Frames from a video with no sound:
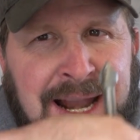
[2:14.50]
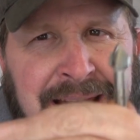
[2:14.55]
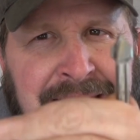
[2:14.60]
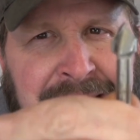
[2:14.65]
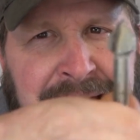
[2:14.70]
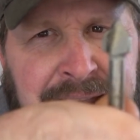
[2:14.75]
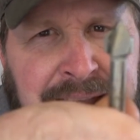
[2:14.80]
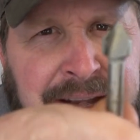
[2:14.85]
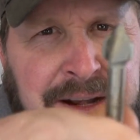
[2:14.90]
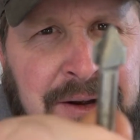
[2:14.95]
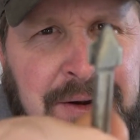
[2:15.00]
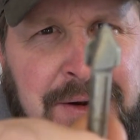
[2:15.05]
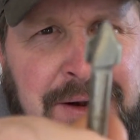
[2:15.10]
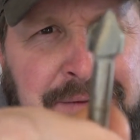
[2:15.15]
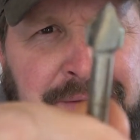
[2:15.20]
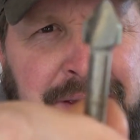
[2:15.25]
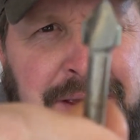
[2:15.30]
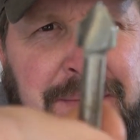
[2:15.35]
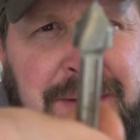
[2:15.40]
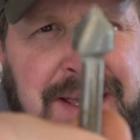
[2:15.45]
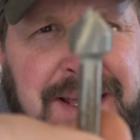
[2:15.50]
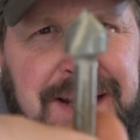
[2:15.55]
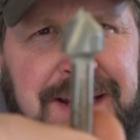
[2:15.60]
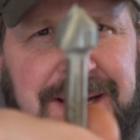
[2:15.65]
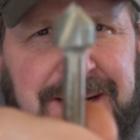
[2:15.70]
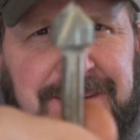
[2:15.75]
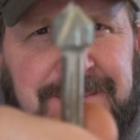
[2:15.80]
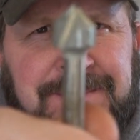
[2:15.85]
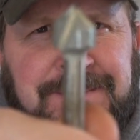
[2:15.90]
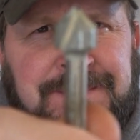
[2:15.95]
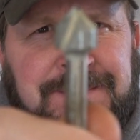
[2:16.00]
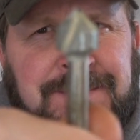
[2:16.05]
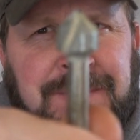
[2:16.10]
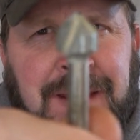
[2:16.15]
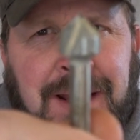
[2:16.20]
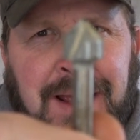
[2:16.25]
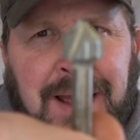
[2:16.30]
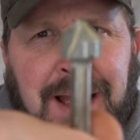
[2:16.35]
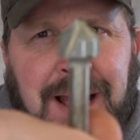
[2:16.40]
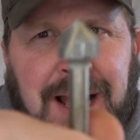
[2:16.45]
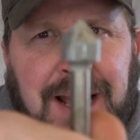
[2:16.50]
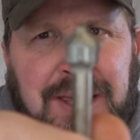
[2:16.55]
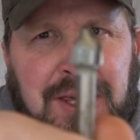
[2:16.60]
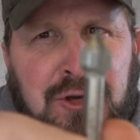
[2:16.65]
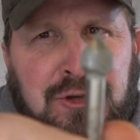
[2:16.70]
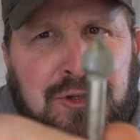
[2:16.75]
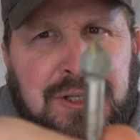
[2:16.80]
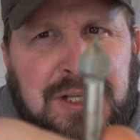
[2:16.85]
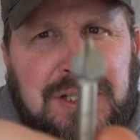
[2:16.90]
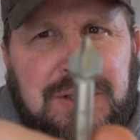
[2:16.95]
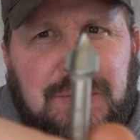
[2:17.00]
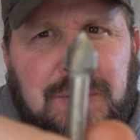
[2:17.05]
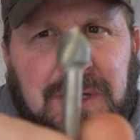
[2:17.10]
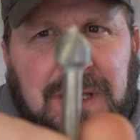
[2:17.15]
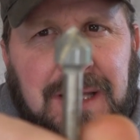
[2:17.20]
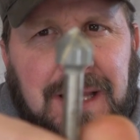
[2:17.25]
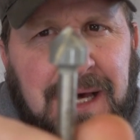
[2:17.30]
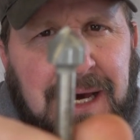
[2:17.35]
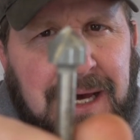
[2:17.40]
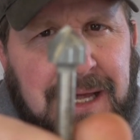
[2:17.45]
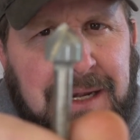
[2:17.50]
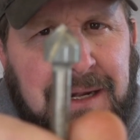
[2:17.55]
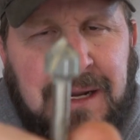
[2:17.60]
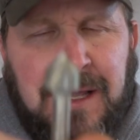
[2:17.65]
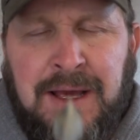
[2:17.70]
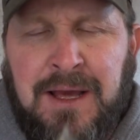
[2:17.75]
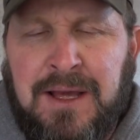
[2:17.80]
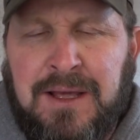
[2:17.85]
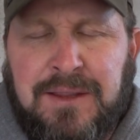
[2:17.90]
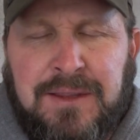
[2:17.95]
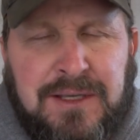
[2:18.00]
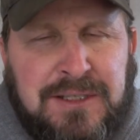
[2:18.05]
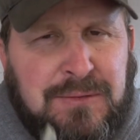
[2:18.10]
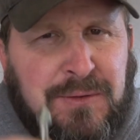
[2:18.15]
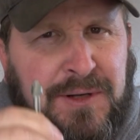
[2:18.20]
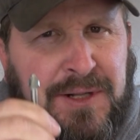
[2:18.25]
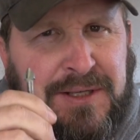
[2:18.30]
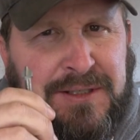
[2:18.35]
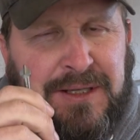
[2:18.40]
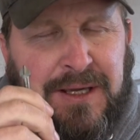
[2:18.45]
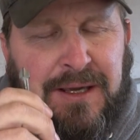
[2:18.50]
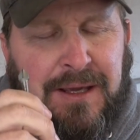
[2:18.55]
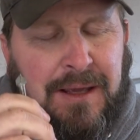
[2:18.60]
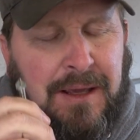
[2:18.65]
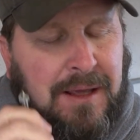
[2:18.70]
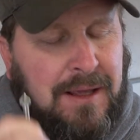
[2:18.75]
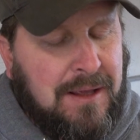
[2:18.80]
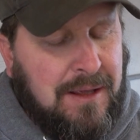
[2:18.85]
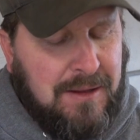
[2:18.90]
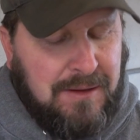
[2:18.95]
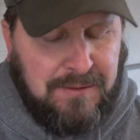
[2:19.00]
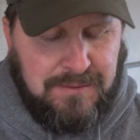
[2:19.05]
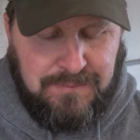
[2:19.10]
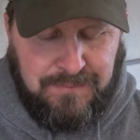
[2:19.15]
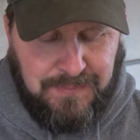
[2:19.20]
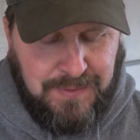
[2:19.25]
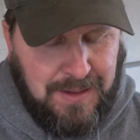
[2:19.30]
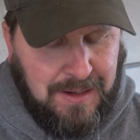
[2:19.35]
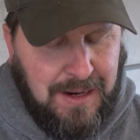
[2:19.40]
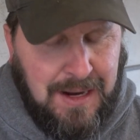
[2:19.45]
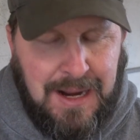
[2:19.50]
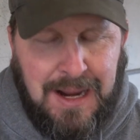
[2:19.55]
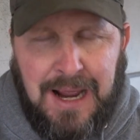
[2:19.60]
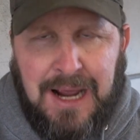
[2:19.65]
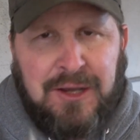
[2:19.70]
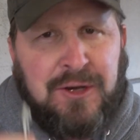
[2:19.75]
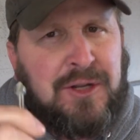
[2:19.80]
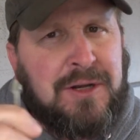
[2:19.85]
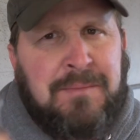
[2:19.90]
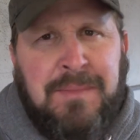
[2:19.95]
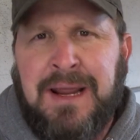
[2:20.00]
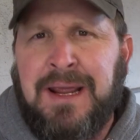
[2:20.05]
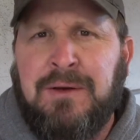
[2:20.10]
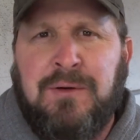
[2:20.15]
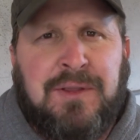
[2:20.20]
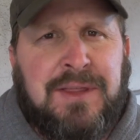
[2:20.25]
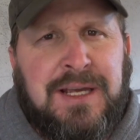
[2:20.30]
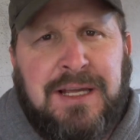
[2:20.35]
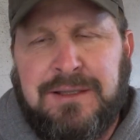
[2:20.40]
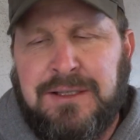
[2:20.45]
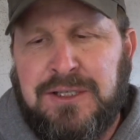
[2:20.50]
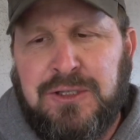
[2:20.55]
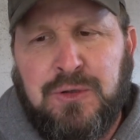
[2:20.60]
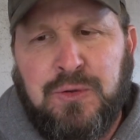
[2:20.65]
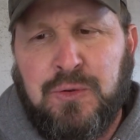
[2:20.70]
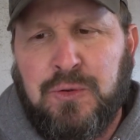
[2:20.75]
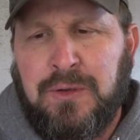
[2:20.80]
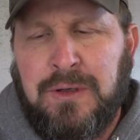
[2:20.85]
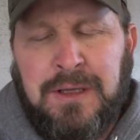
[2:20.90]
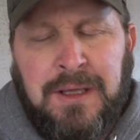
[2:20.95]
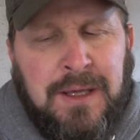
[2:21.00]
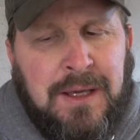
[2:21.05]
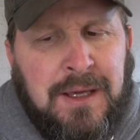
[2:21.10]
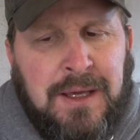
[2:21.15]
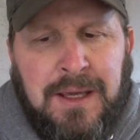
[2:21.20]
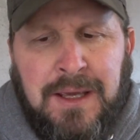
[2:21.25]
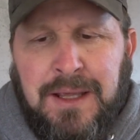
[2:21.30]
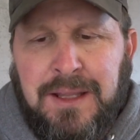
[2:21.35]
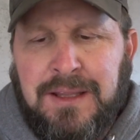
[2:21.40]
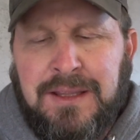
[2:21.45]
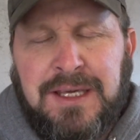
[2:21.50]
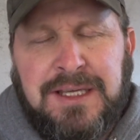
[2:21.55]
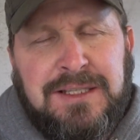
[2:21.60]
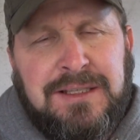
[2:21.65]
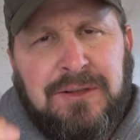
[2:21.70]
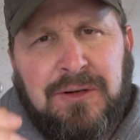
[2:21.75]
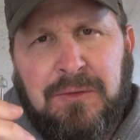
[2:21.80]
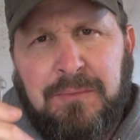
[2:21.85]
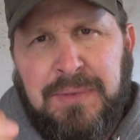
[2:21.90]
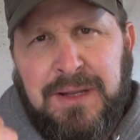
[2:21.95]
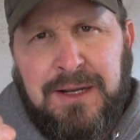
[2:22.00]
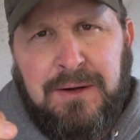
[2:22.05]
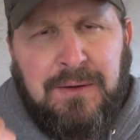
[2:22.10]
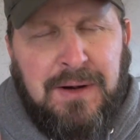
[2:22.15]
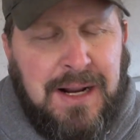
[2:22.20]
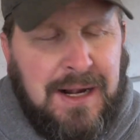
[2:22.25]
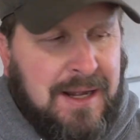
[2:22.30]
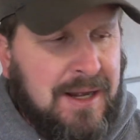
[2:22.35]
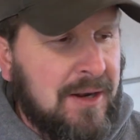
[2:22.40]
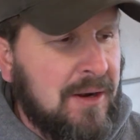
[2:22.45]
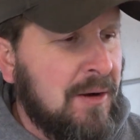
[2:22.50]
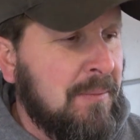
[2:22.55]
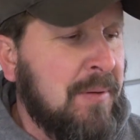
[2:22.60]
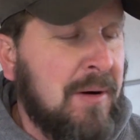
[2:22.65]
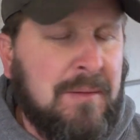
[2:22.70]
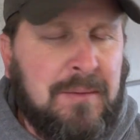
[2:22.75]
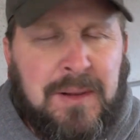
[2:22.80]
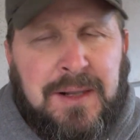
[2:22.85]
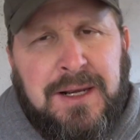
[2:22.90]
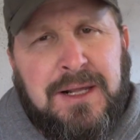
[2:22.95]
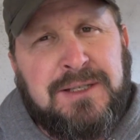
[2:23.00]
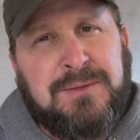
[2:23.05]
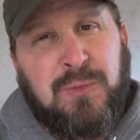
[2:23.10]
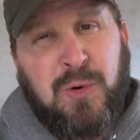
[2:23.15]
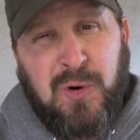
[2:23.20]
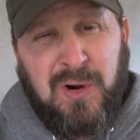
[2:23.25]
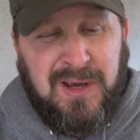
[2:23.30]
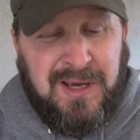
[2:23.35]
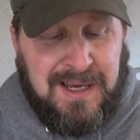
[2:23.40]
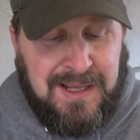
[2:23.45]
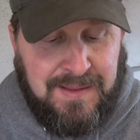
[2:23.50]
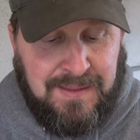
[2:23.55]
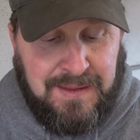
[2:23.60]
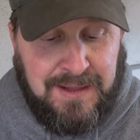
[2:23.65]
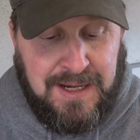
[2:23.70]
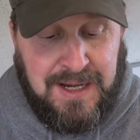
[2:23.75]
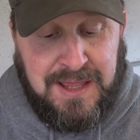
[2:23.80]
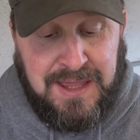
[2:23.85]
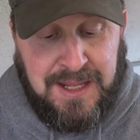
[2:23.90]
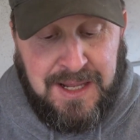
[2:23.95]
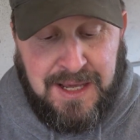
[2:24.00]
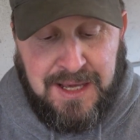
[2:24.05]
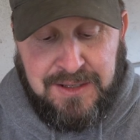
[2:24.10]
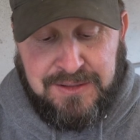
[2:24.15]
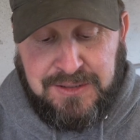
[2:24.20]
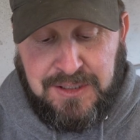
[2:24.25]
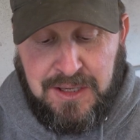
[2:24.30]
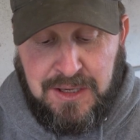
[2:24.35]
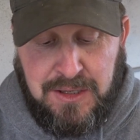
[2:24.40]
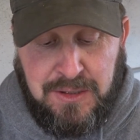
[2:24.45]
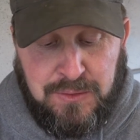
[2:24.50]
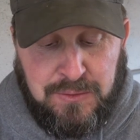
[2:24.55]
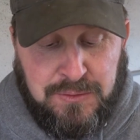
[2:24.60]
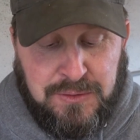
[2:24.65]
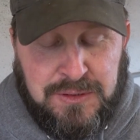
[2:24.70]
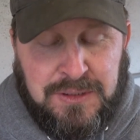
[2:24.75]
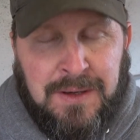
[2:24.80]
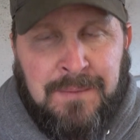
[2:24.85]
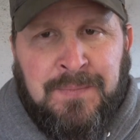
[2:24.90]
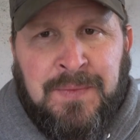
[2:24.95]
90-degree V-bit. I use this one a lot. This one is I couldn't make it without this tool. This little bit right here probably does more cutting than anything else I use.